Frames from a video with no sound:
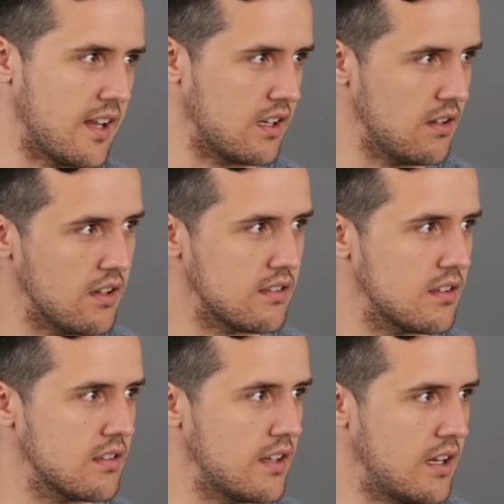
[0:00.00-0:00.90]
like a lot
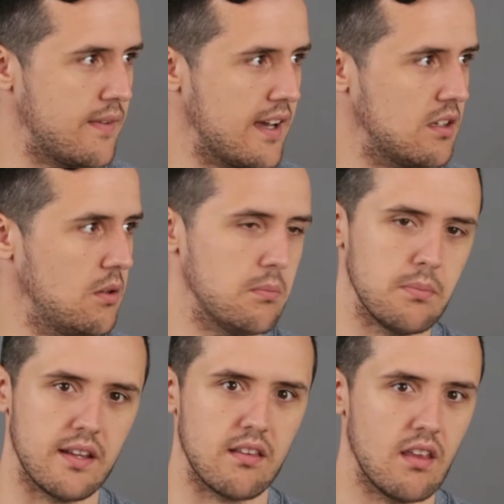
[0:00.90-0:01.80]
in a vacuum,
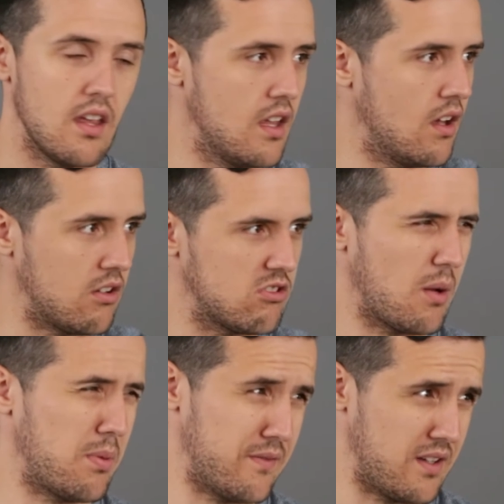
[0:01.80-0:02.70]
but on
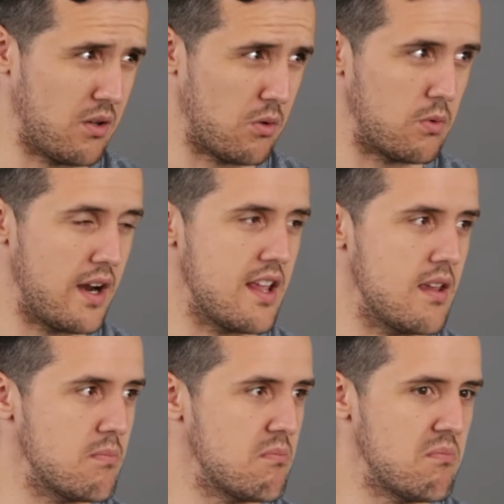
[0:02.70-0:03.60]
top of an
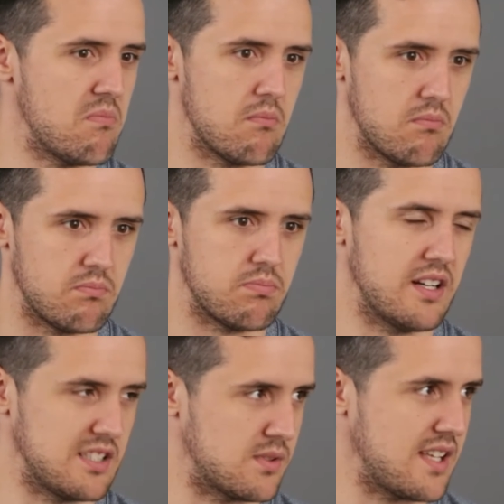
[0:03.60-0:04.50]
already
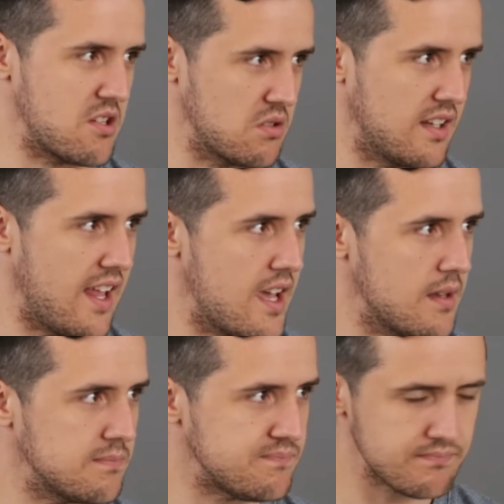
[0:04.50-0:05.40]
pretty substantial delay,
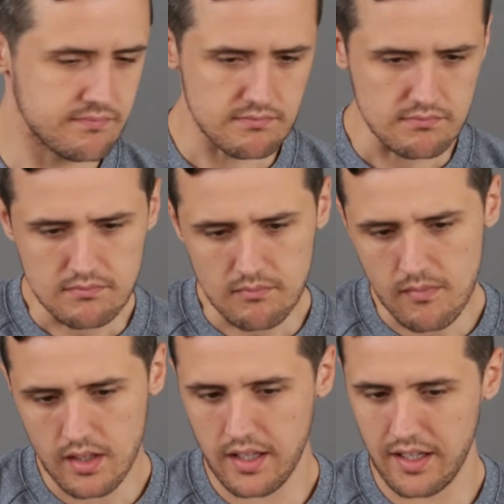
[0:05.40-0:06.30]

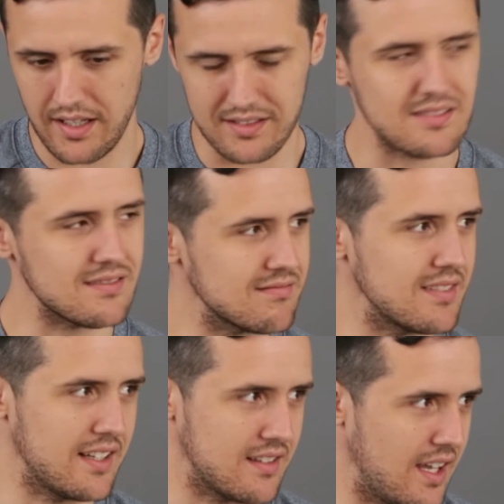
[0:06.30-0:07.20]

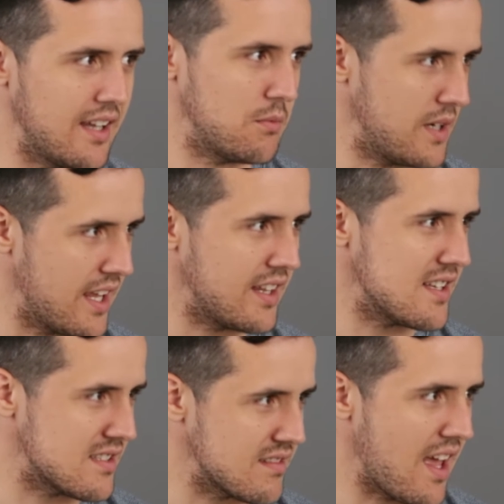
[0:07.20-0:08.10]
it really
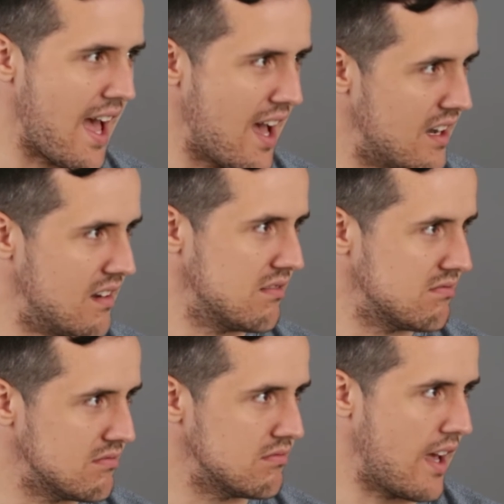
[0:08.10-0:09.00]
does add
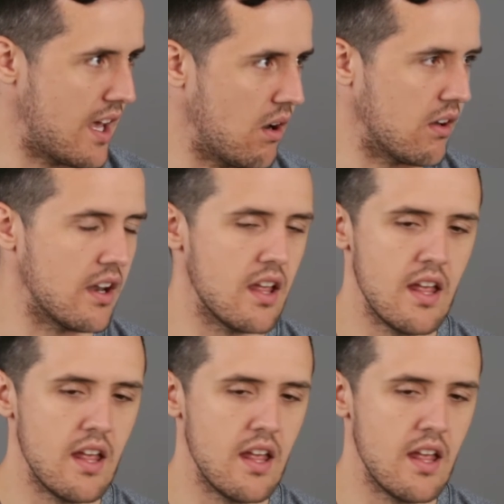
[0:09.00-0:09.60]
on.